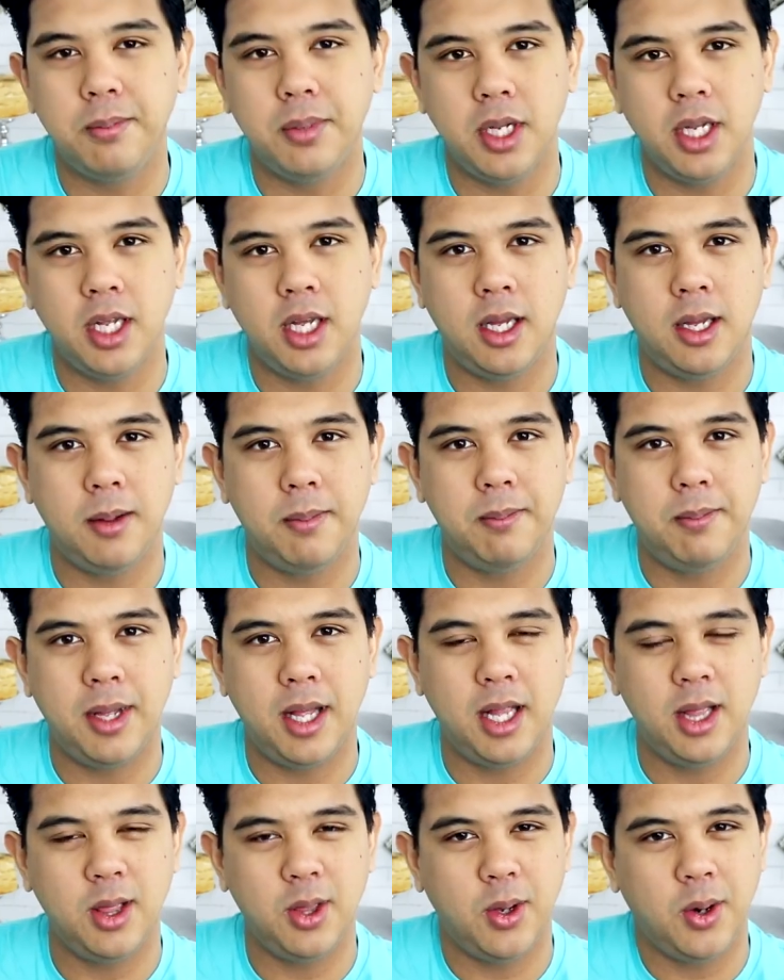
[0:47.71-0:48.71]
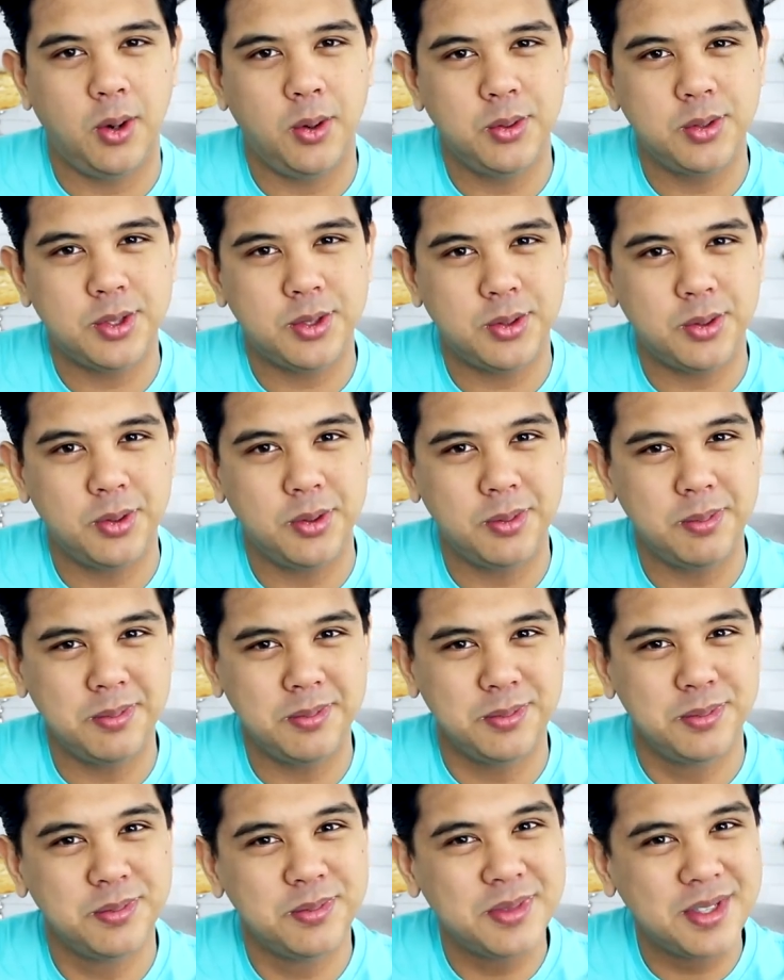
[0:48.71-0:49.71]

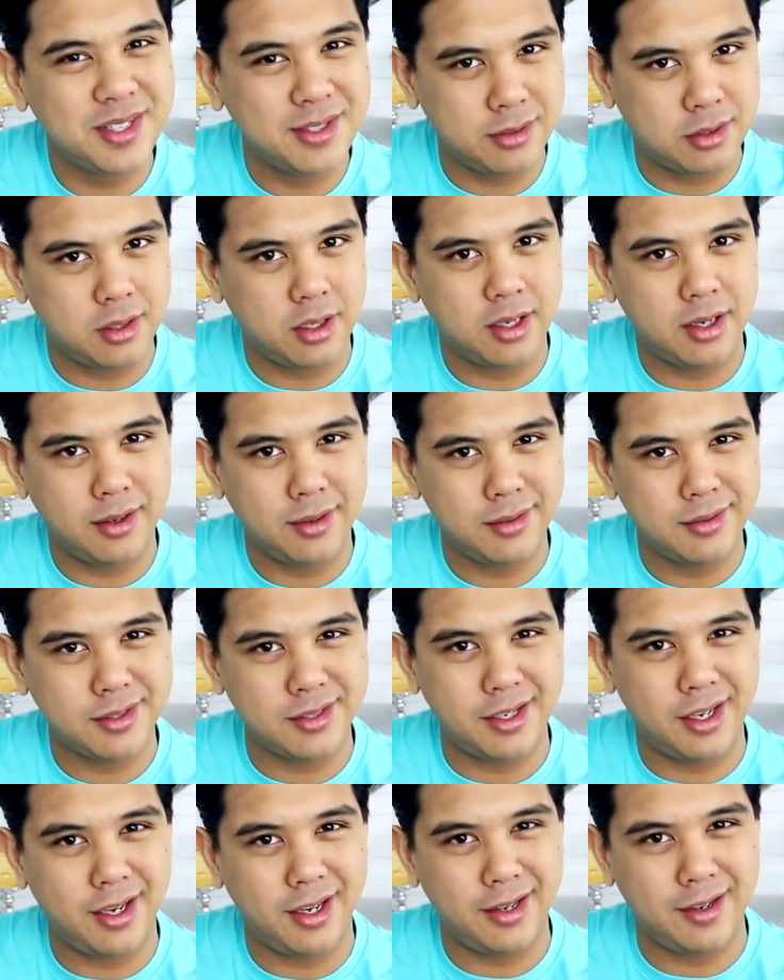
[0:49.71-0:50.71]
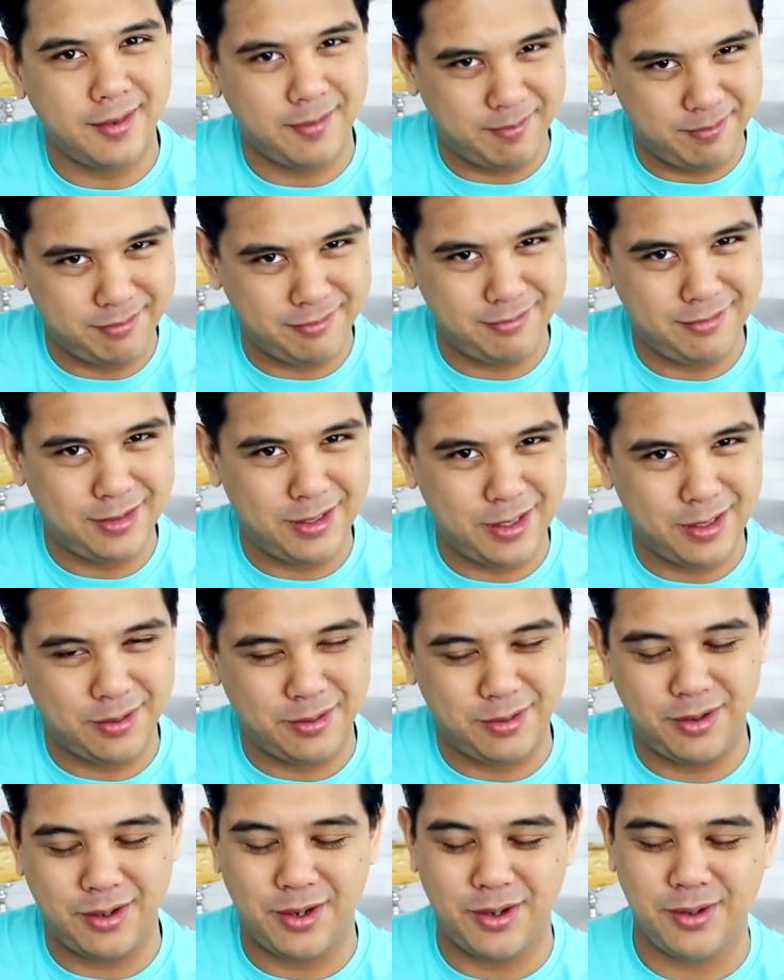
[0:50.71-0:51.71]
Belosum? Is that how you say it? I
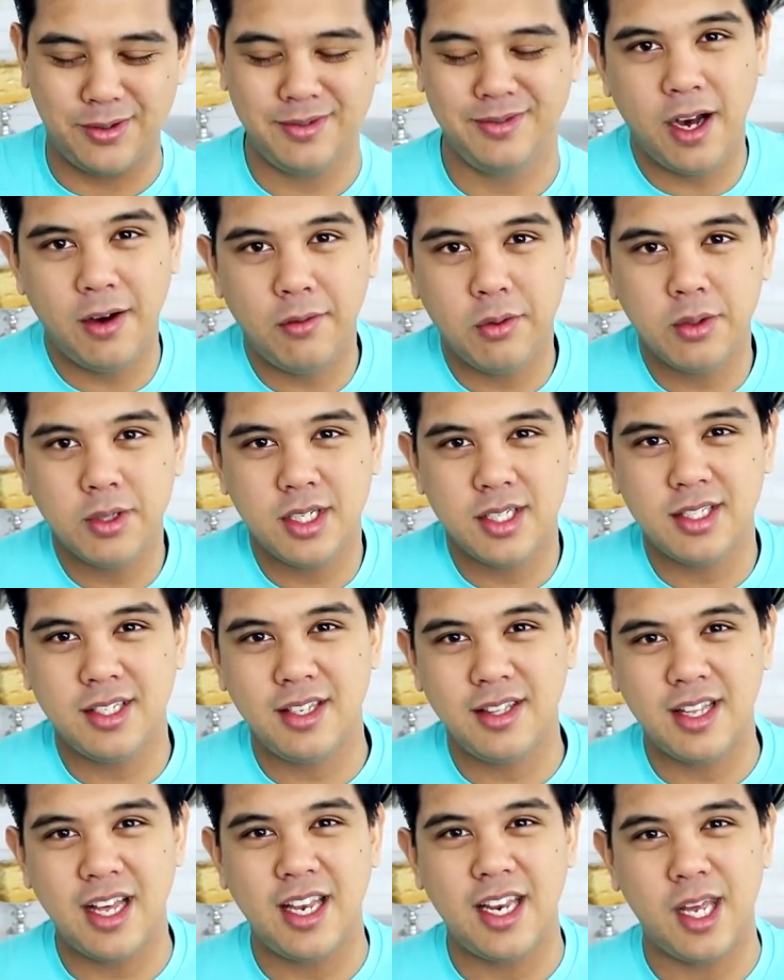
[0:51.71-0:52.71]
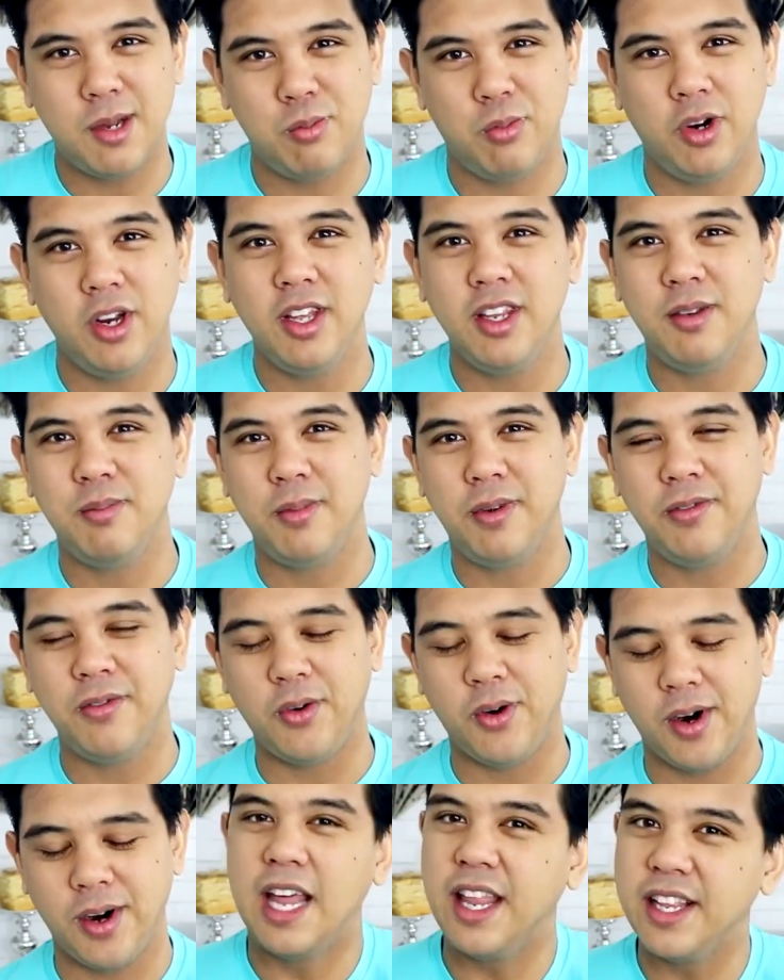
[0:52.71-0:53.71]
don't know. I've only seen that name written
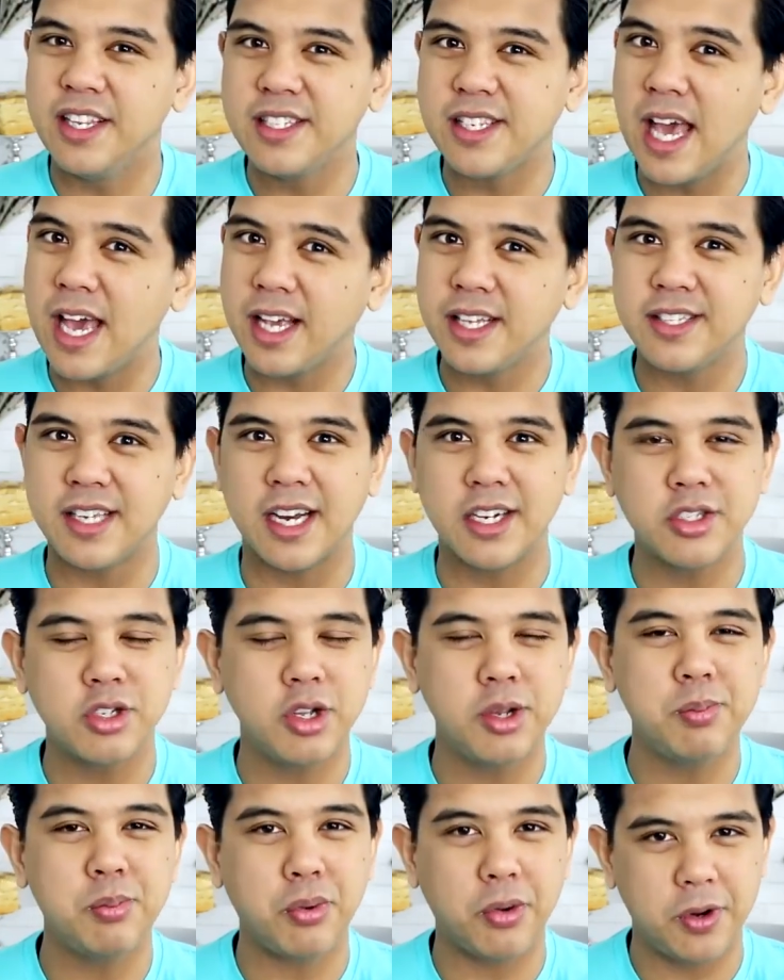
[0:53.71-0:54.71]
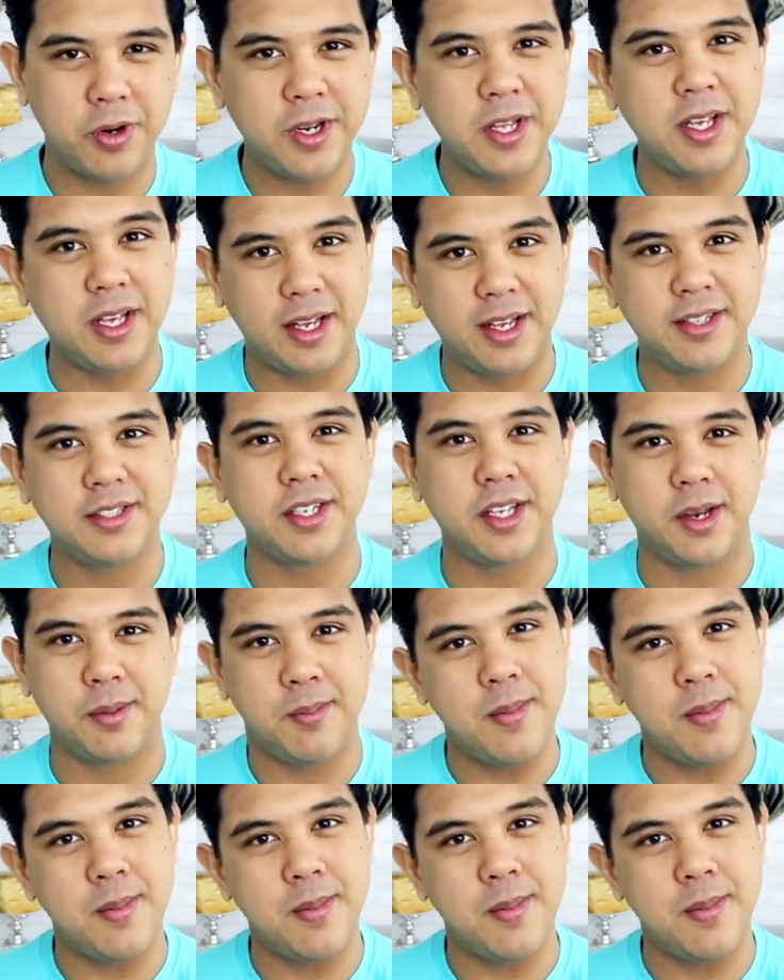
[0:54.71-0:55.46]
before. Now this cake is actually pretty easy to